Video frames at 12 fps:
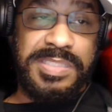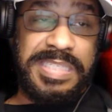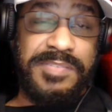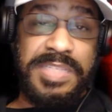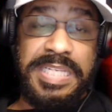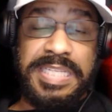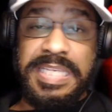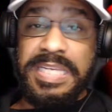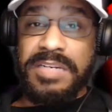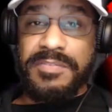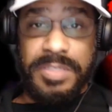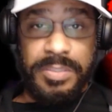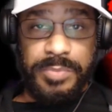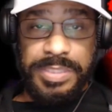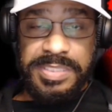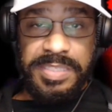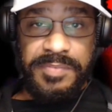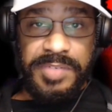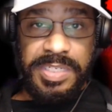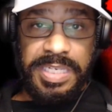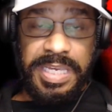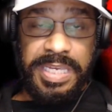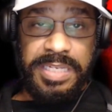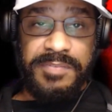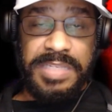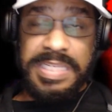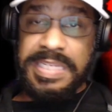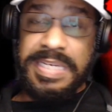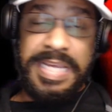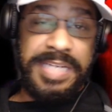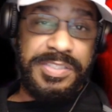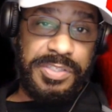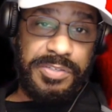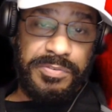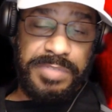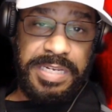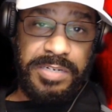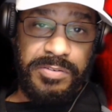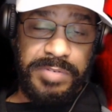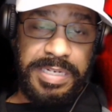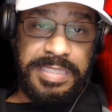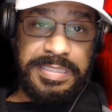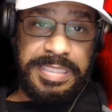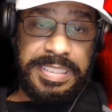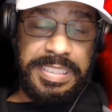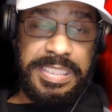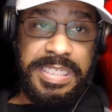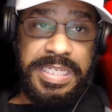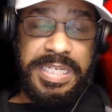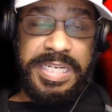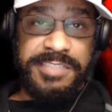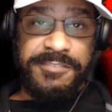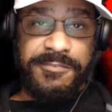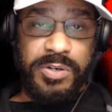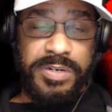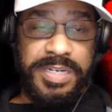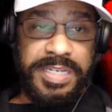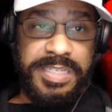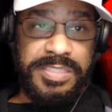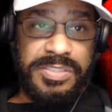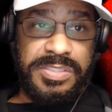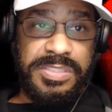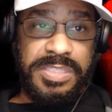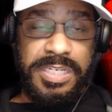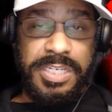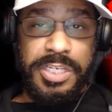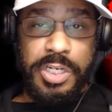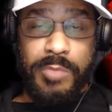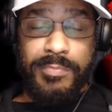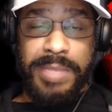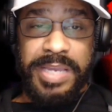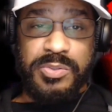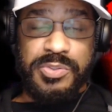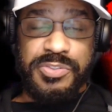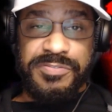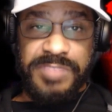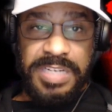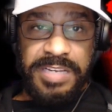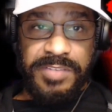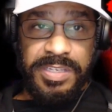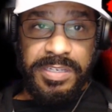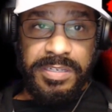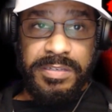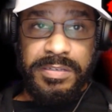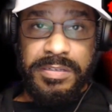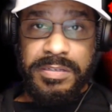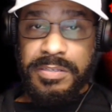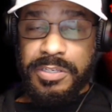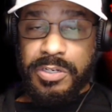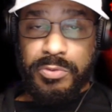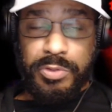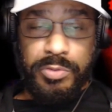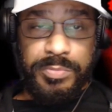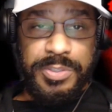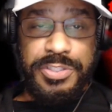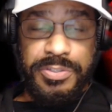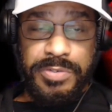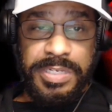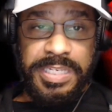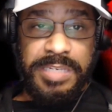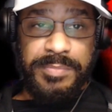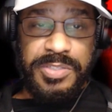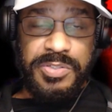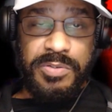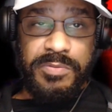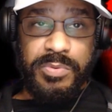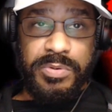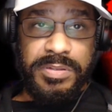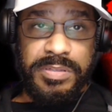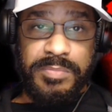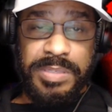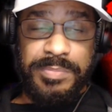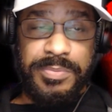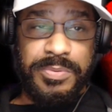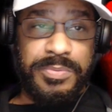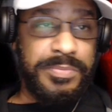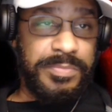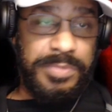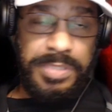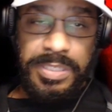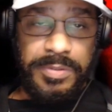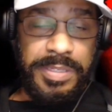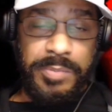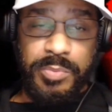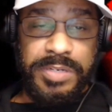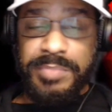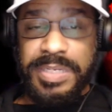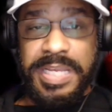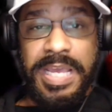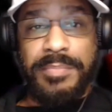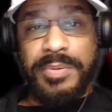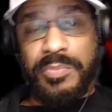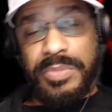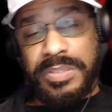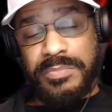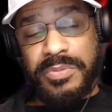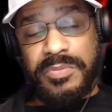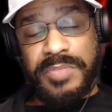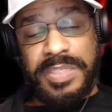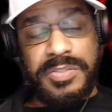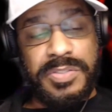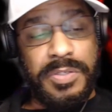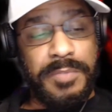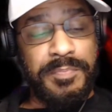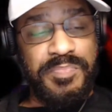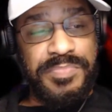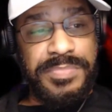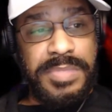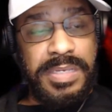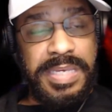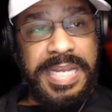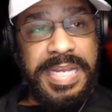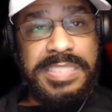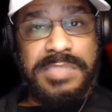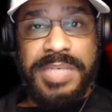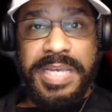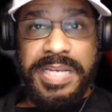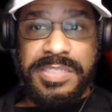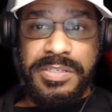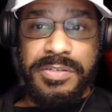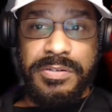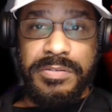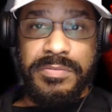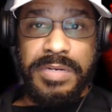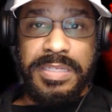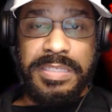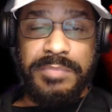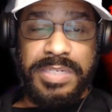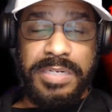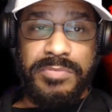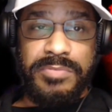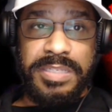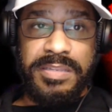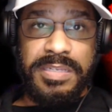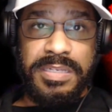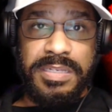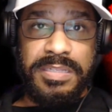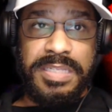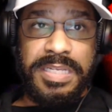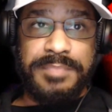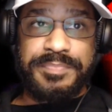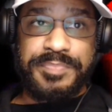Even at the end of Halloween 78, if they didn't execute that correctly, as far as, you know, Michael surviving, you know, Loomis shooting him and so forth, and people, you know, they wouldn't have been happy with the movie. So it has to be executed correctly. But I really think that